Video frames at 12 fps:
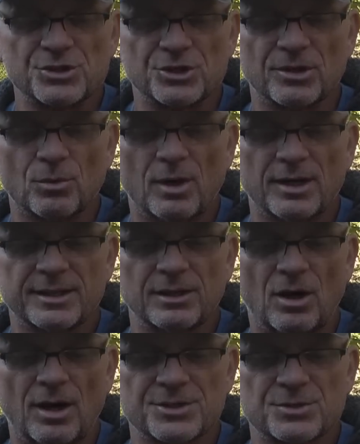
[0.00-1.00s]
we started
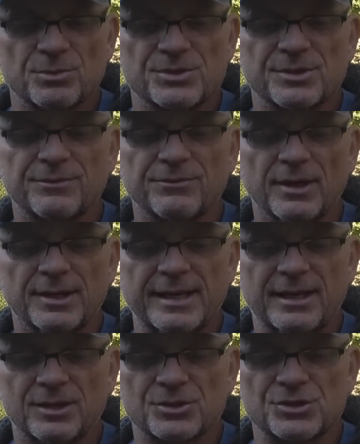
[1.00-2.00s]
walking, Austin was in front,
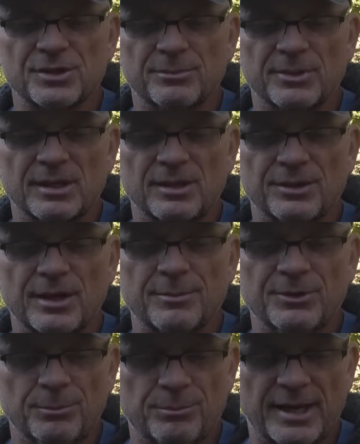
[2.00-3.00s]
Alex in the middle, and
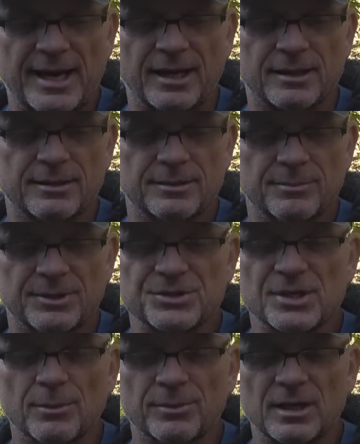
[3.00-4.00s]
I'm in the back. By the
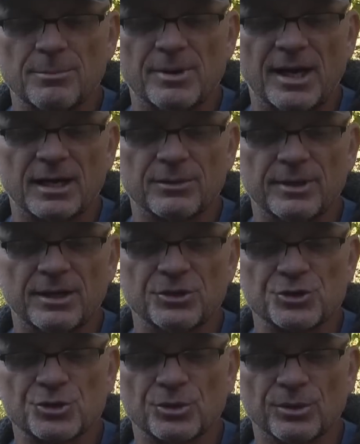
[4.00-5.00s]
time we get back around
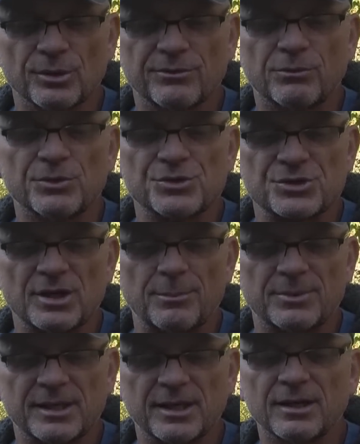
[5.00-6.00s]
this curve, we
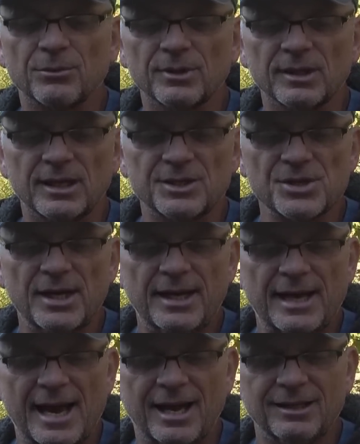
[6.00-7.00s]
stop again and realize
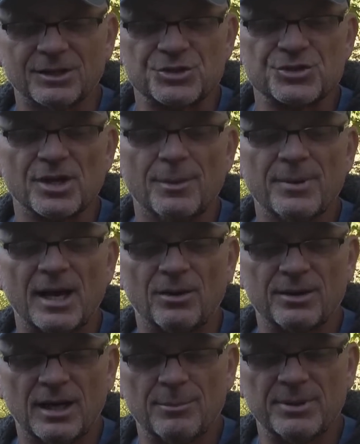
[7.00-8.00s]
Alex somehow
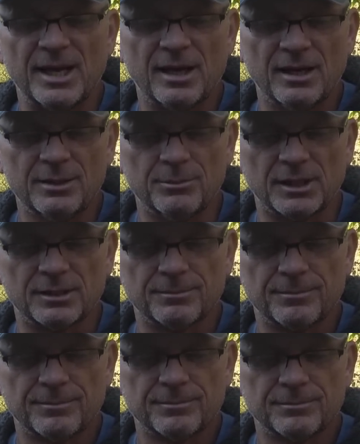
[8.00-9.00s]
got behind me.
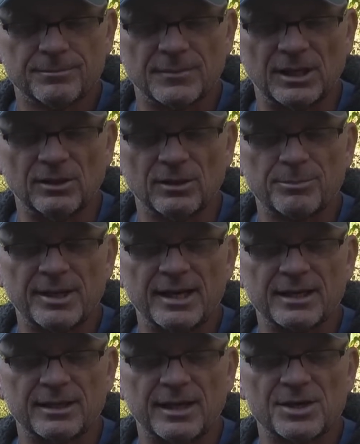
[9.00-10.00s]
I look
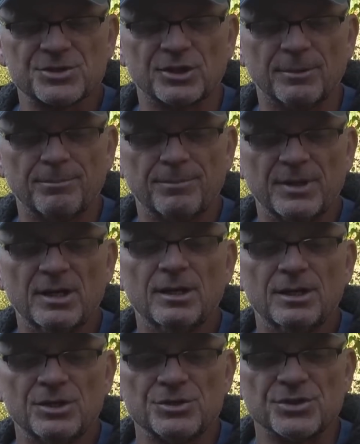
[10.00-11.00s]
back and asked him,
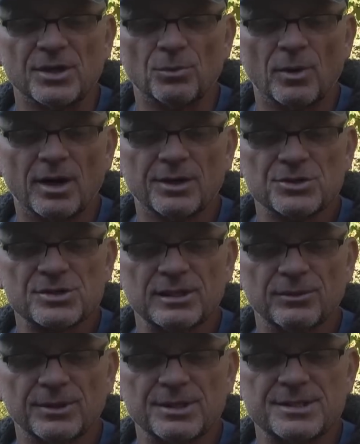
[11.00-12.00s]
Son, why are you
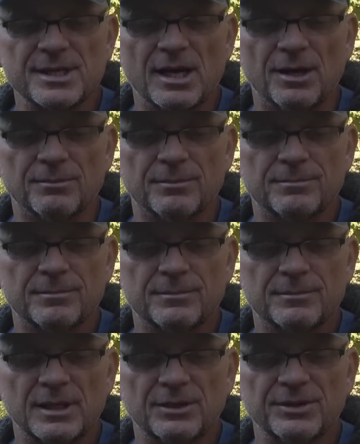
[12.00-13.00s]
slowing down?
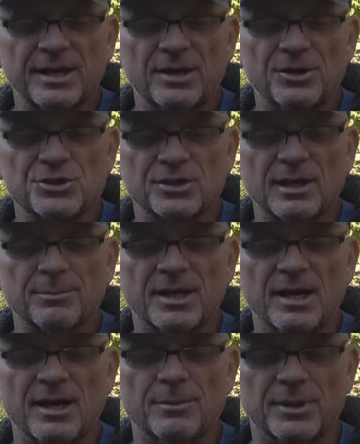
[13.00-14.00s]
How in the hell did you get
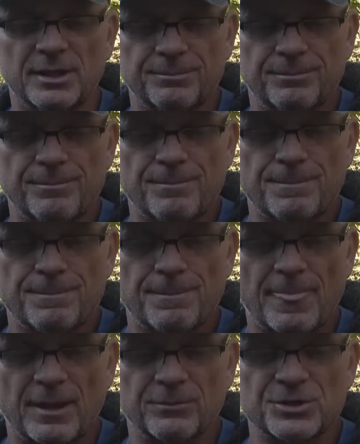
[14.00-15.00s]
behind me?
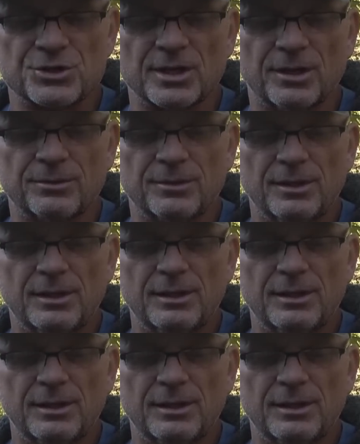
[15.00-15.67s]
I reached out